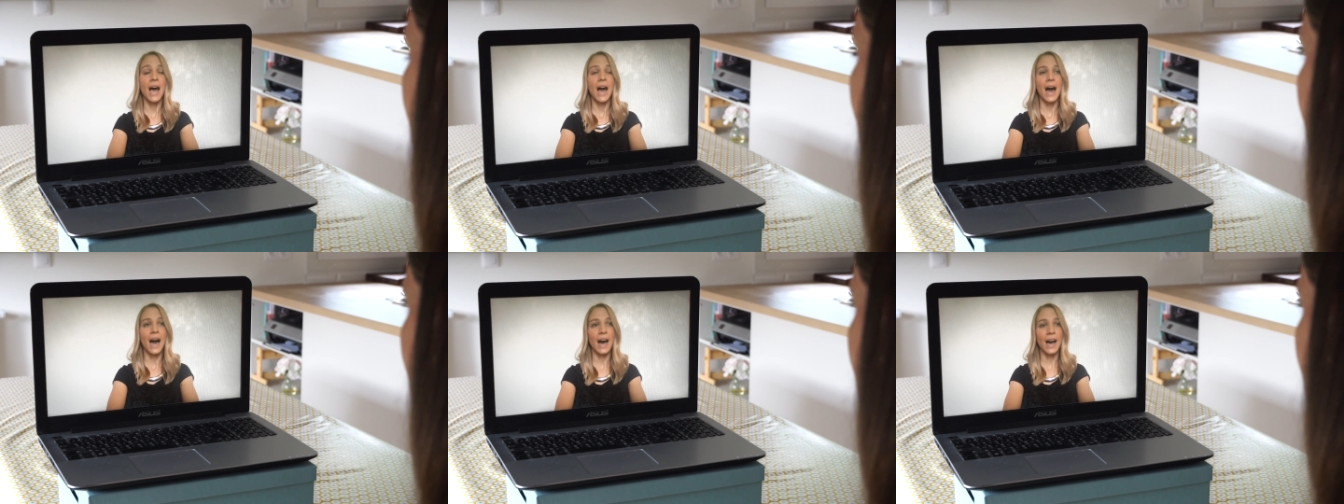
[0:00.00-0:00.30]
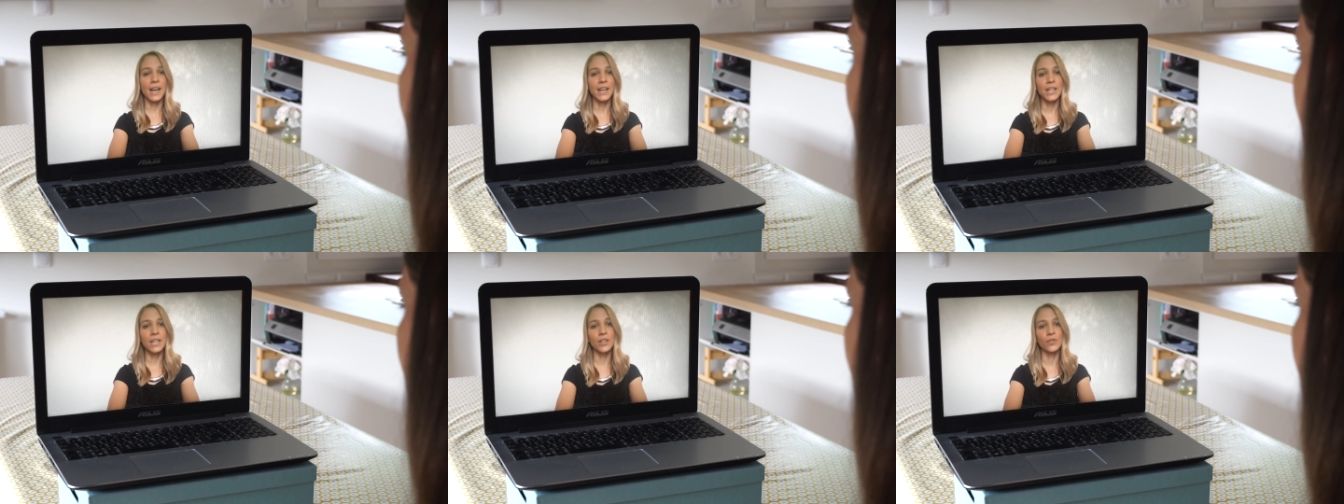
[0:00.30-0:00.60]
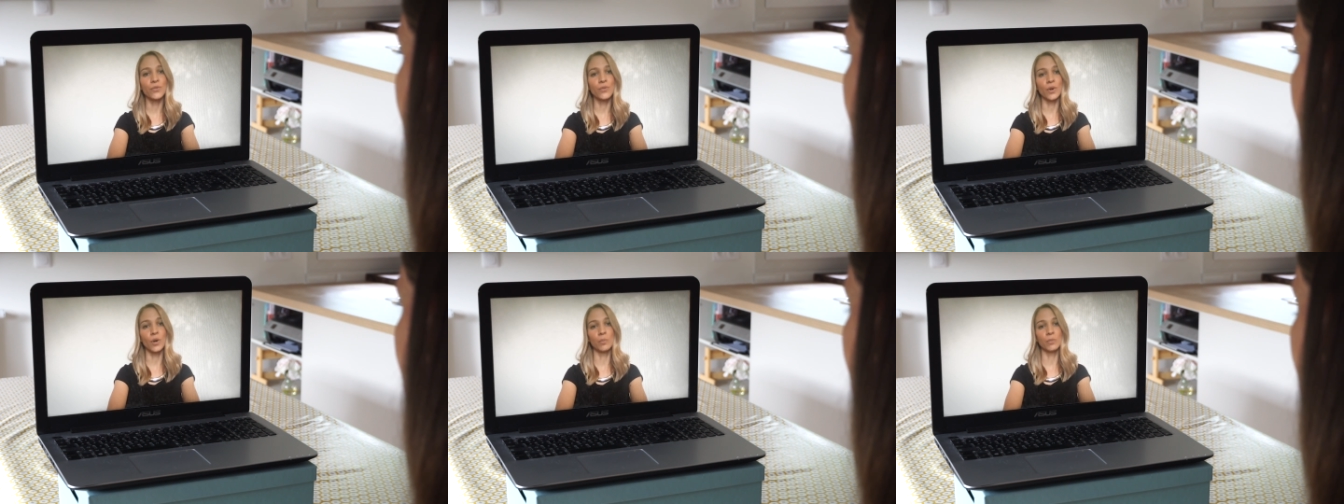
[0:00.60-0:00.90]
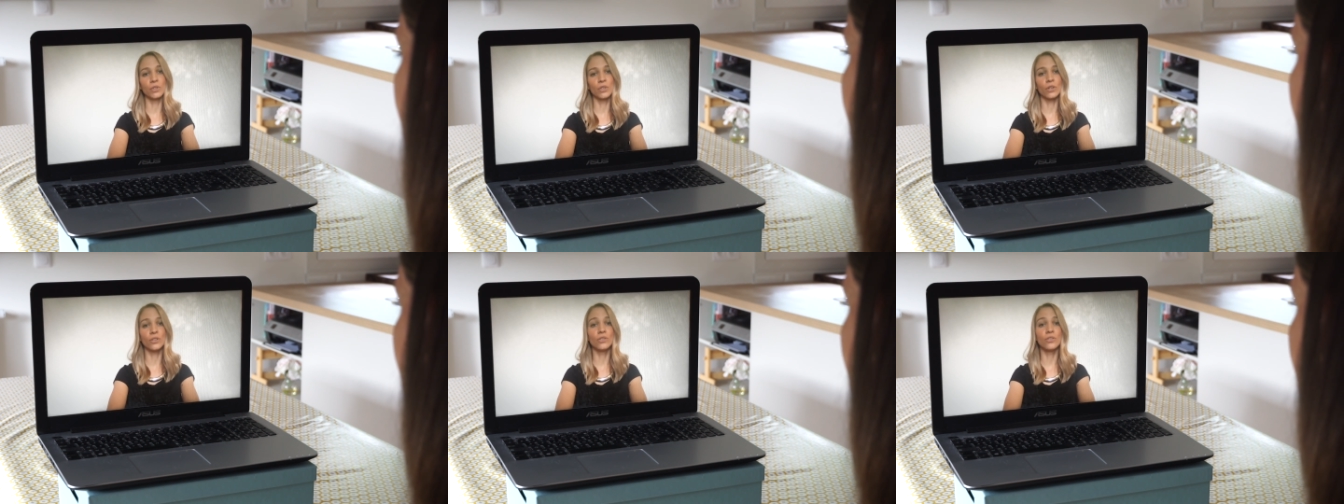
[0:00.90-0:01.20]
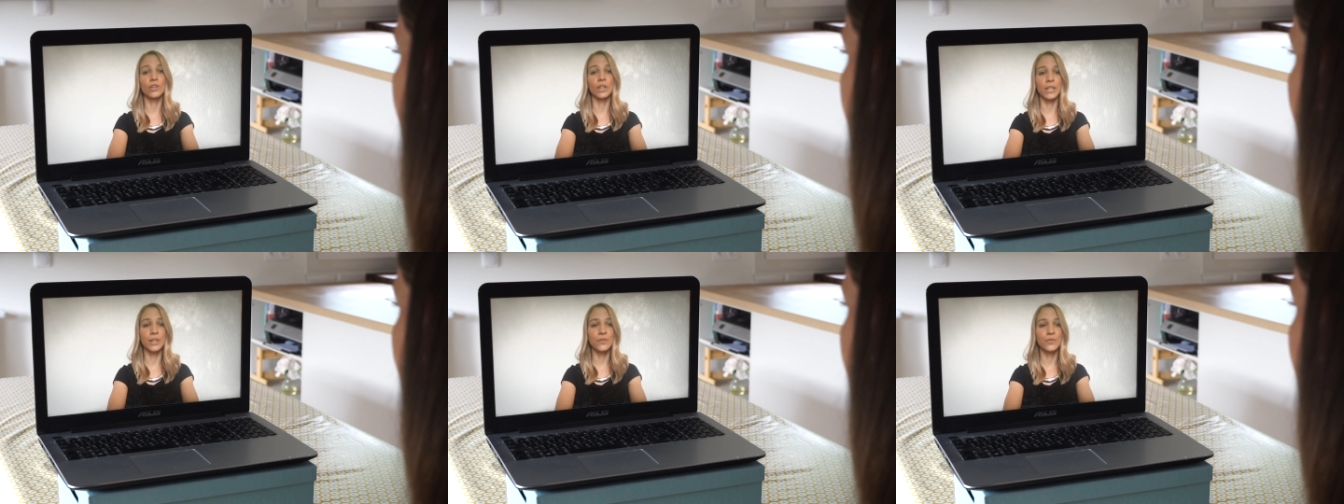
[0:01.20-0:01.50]
hiding from
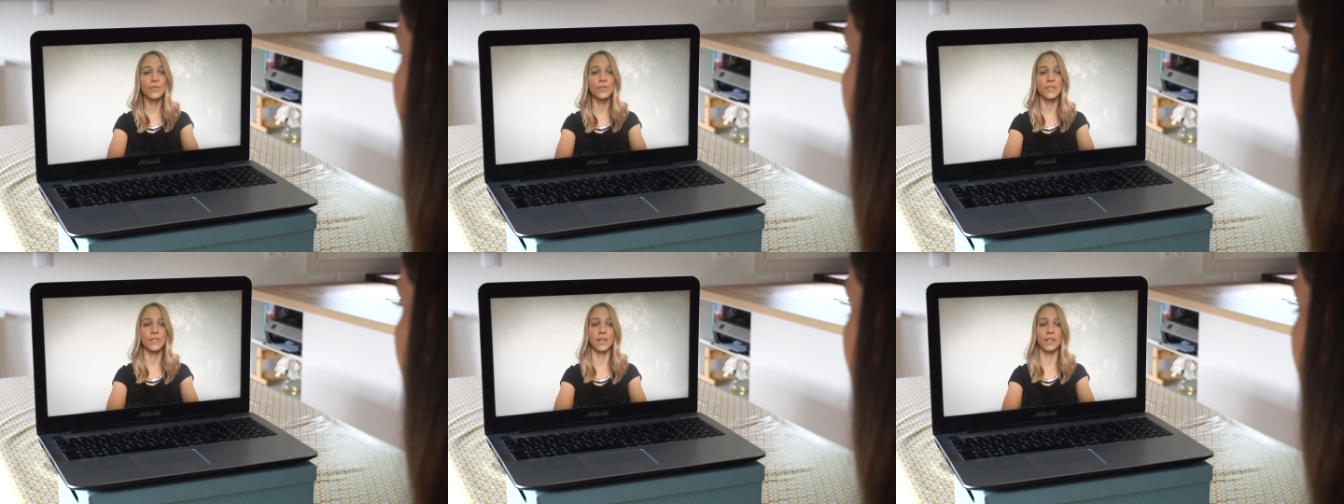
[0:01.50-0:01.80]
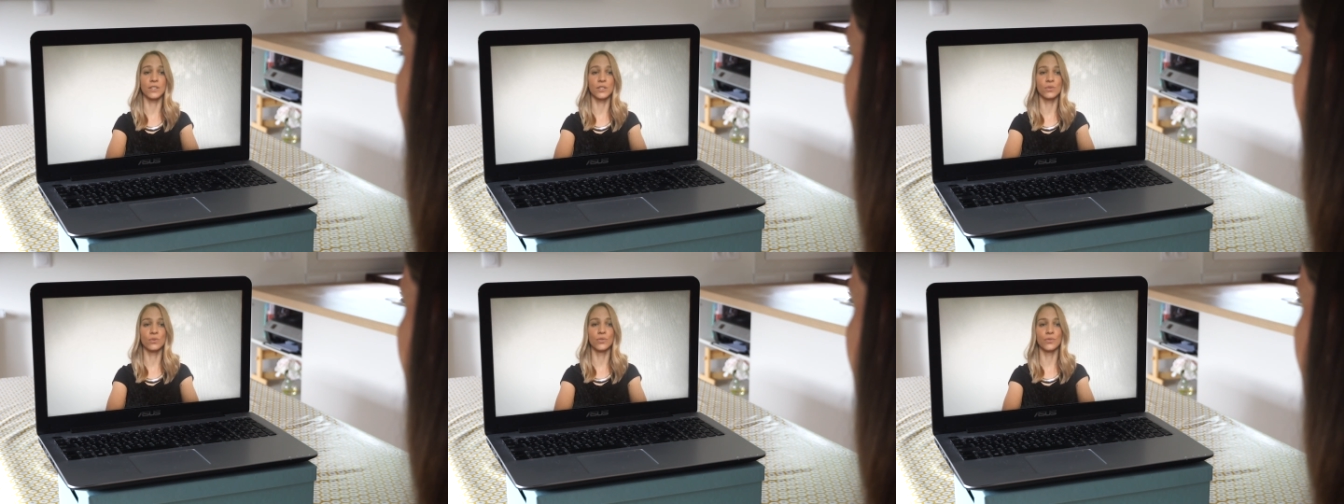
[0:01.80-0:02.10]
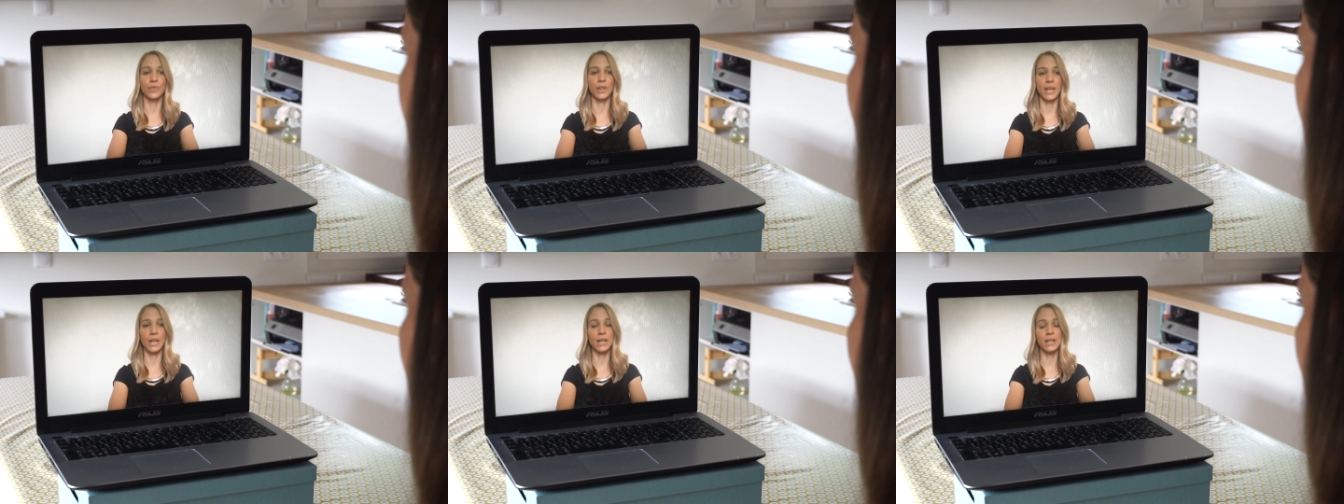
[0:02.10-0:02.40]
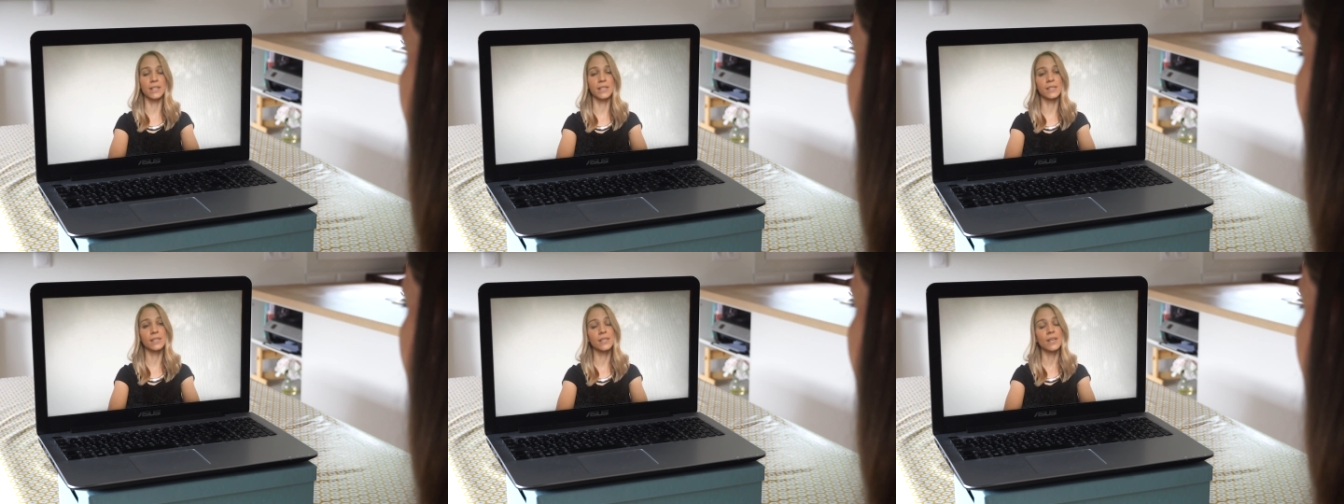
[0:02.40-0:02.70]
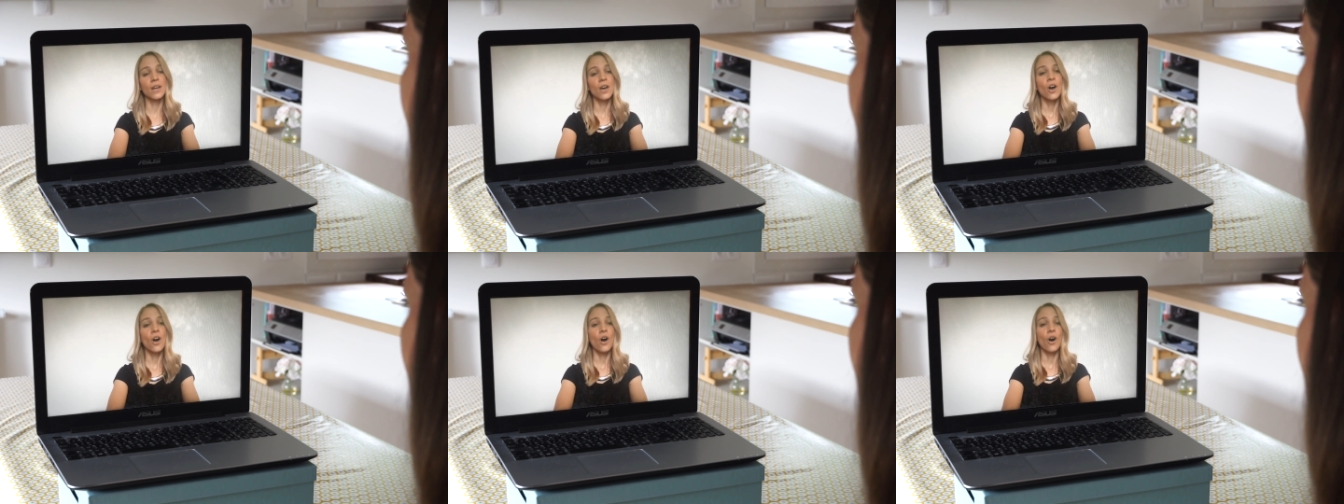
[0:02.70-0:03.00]
donor lymphocyte surveillance.
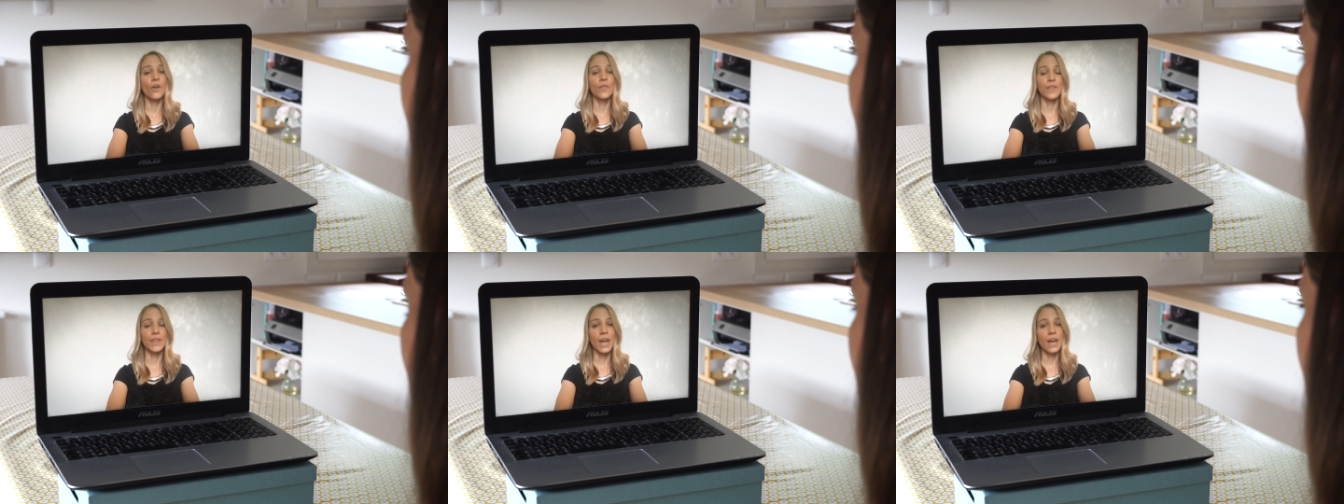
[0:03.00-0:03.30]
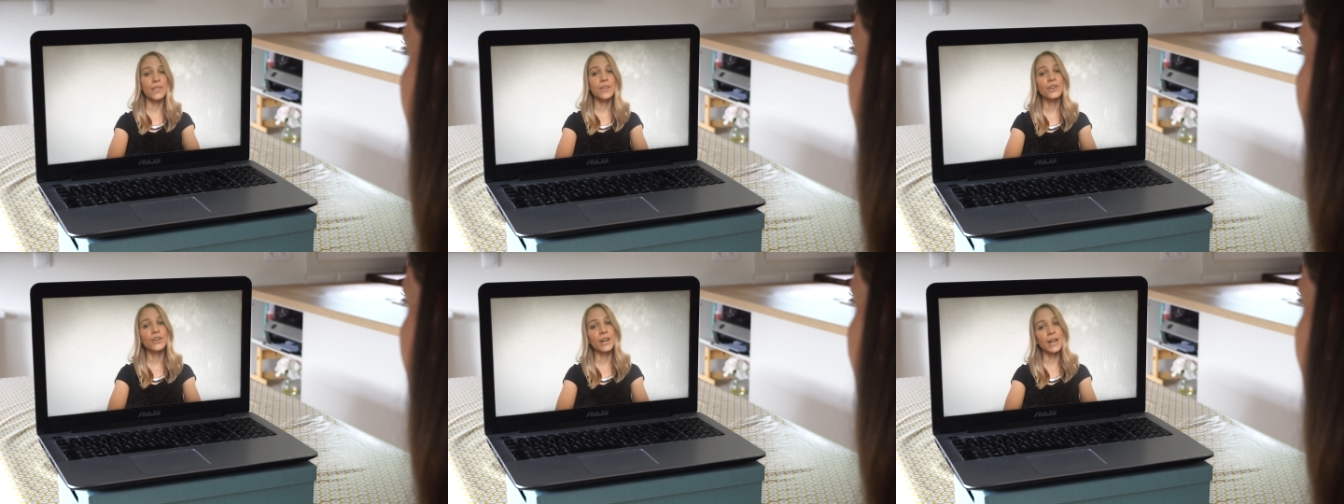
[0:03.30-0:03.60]
On the other